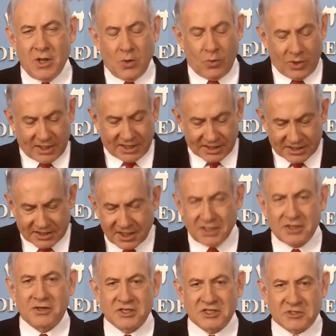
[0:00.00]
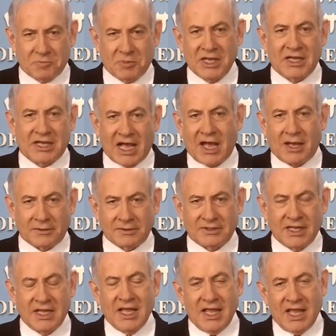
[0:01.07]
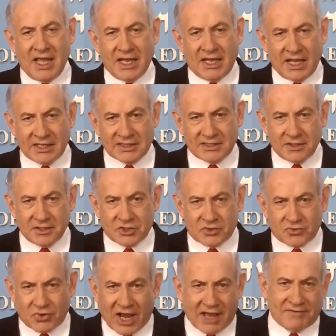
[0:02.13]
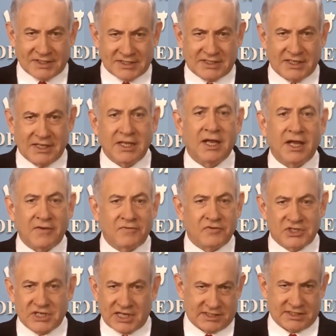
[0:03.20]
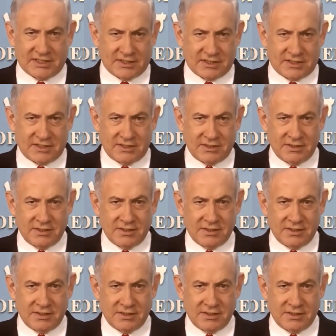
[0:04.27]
We'll continue to speak out against this travesty of justice.